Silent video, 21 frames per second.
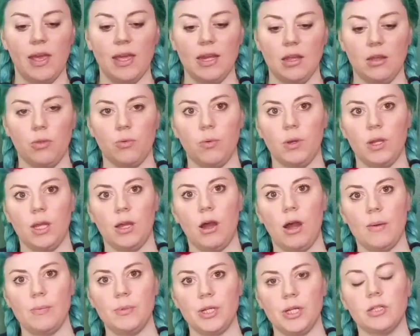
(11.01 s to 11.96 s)
any 3D
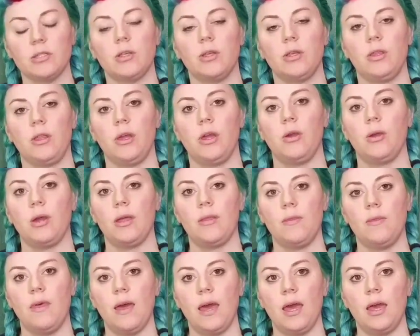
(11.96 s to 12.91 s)
object so that you
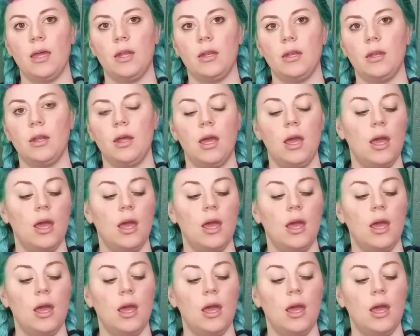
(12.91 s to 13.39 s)
can then